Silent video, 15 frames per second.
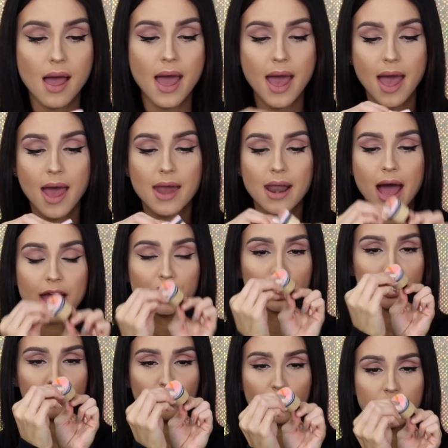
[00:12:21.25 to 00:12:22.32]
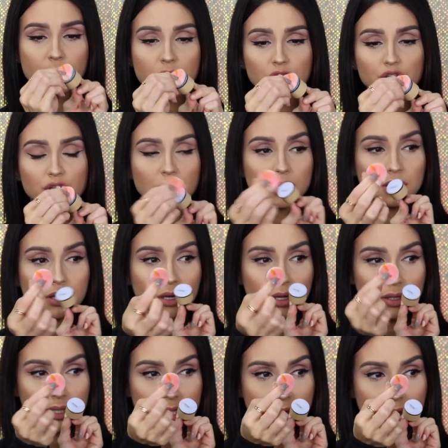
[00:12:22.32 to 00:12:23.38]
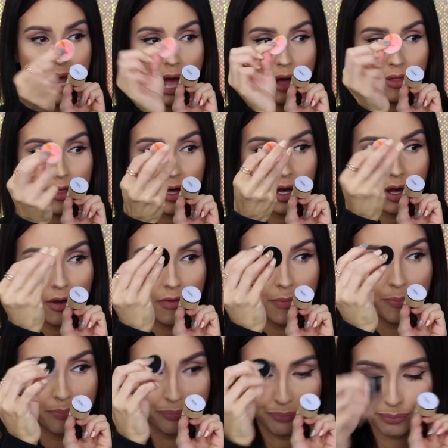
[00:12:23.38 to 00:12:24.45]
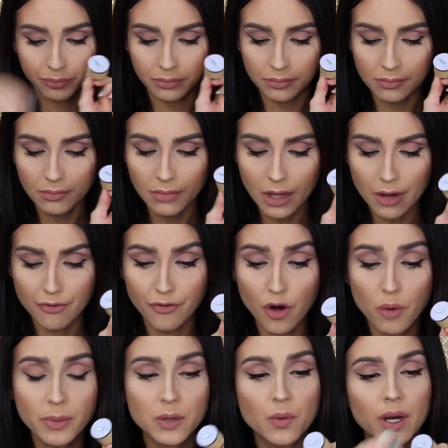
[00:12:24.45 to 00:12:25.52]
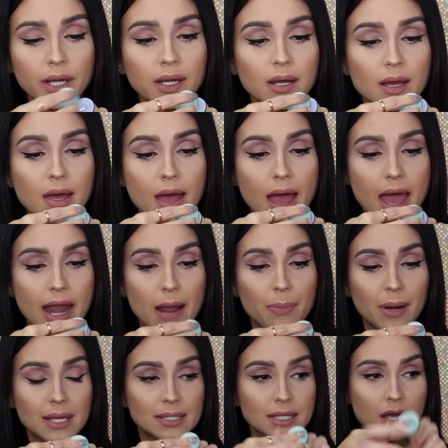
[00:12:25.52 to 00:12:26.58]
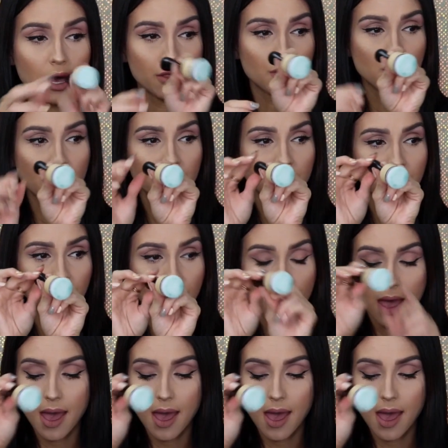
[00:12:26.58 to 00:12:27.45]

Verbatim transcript: And I just pretty much take out the foamy one and I place the other one.